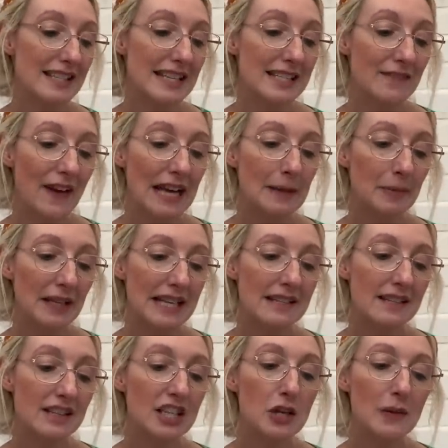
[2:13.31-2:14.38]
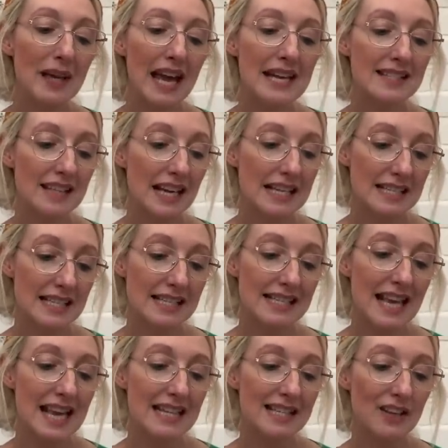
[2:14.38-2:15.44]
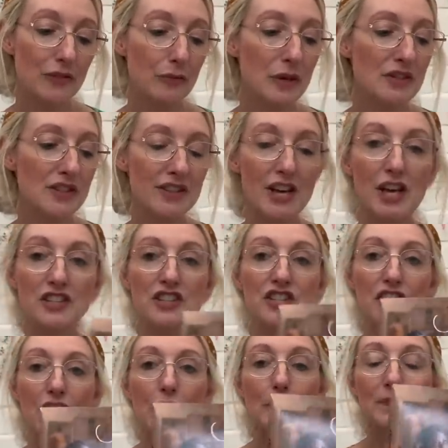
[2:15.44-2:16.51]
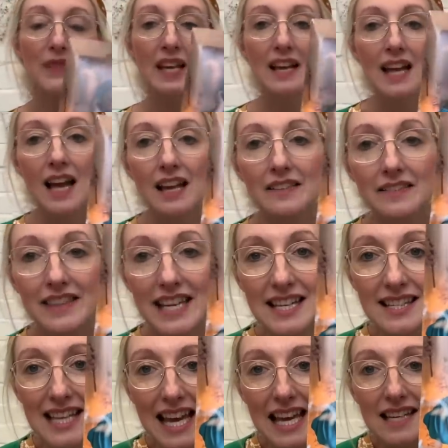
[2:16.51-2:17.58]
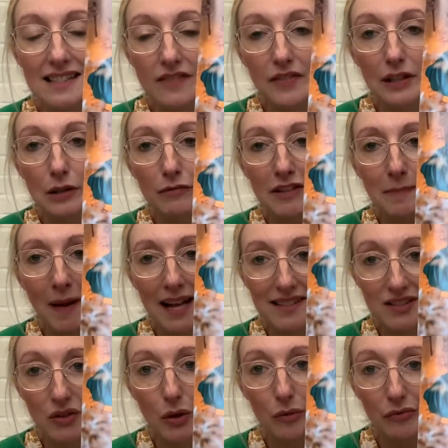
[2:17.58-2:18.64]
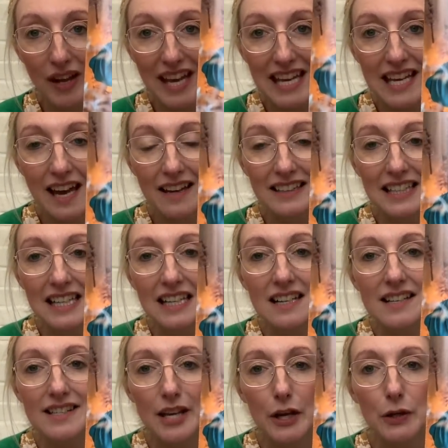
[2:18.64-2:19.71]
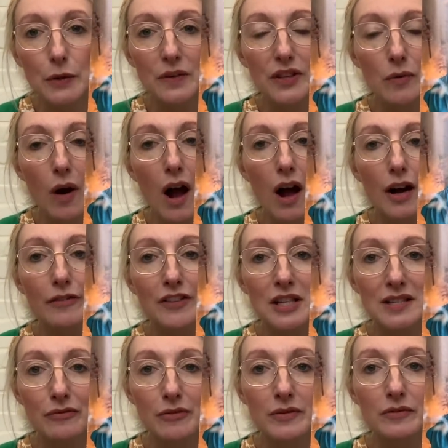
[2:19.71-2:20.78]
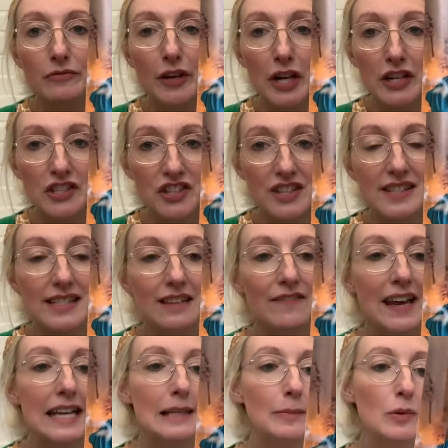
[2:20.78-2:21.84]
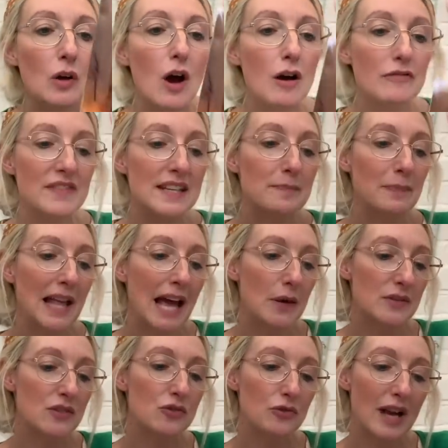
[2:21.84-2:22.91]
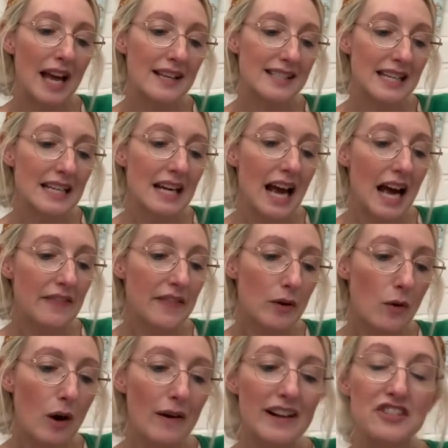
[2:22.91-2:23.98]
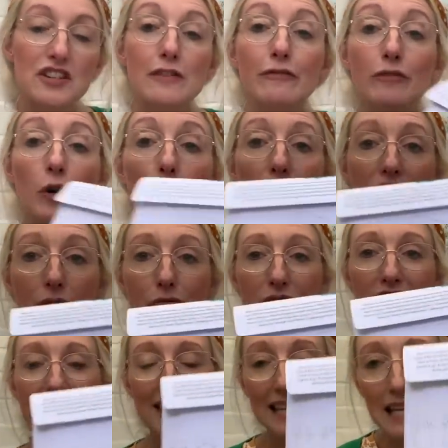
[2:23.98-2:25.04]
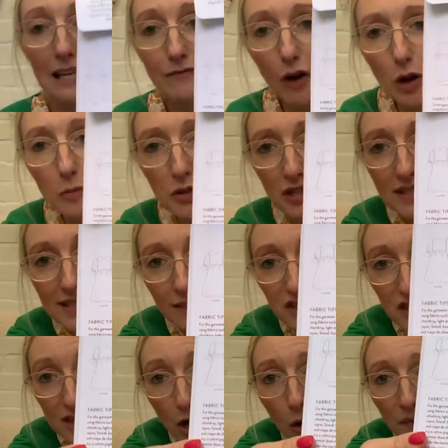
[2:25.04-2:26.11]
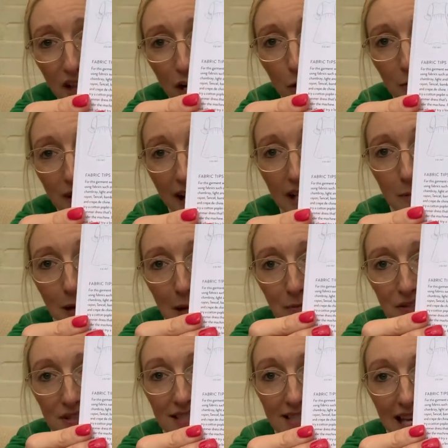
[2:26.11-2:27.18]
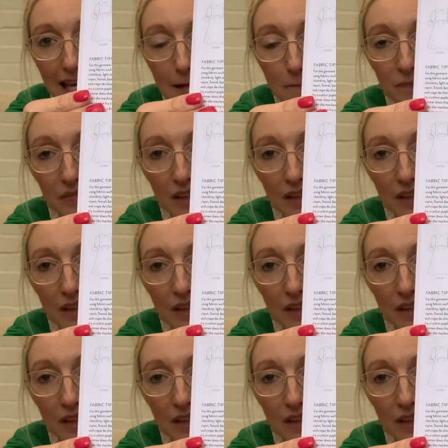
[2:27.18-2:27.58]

It's available in UK sizes 6 through to 32. And this is the lovely pattern cover here. So there are a few different versions available of this blouse and dress, and there are actually four different sleeve options. So just hold that up there, you'll be able to see.